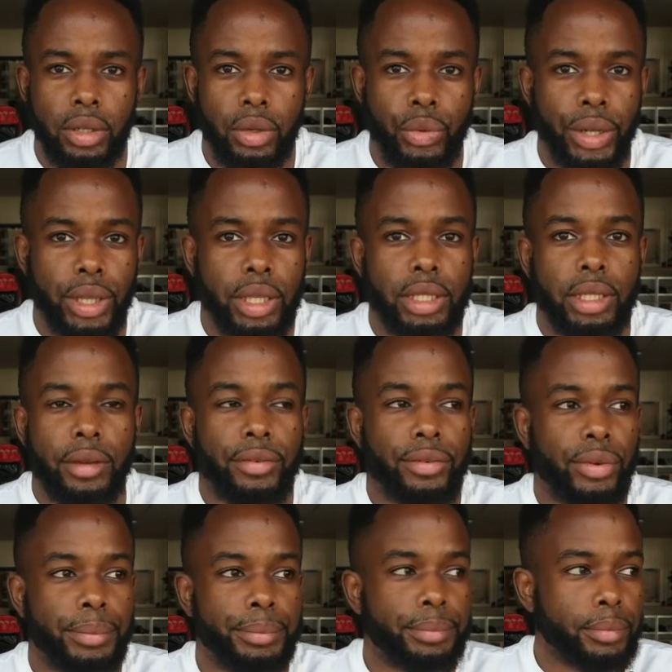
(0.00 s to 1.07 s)
great
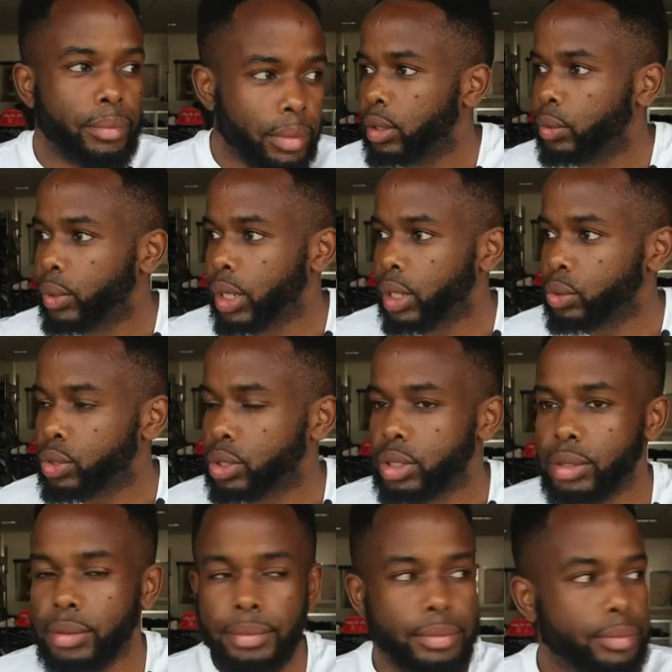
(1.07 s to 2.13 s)
stuff. What else?
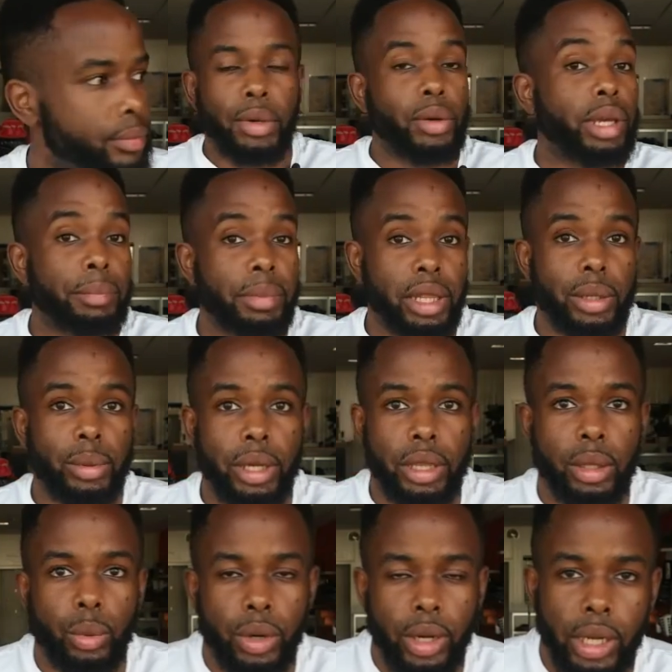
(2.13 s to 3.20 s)
Oh yeah, by the way,
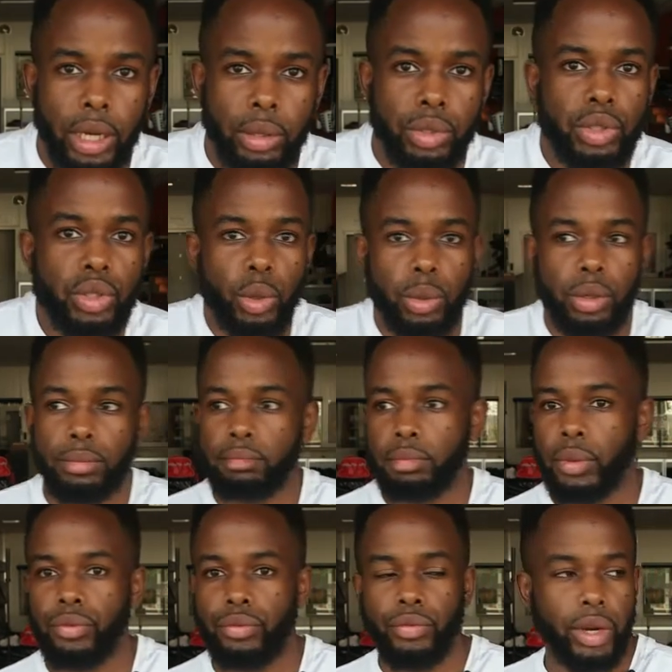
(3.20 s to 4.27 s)
the working out is going
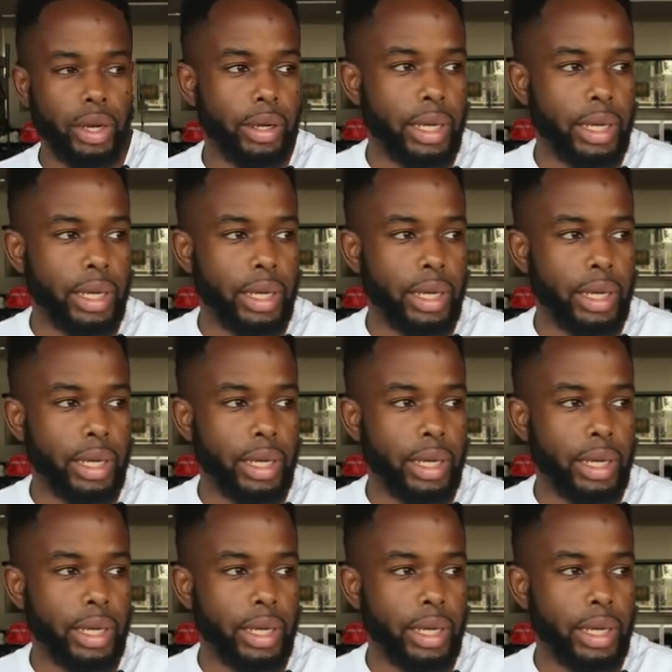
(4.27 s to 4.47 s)
very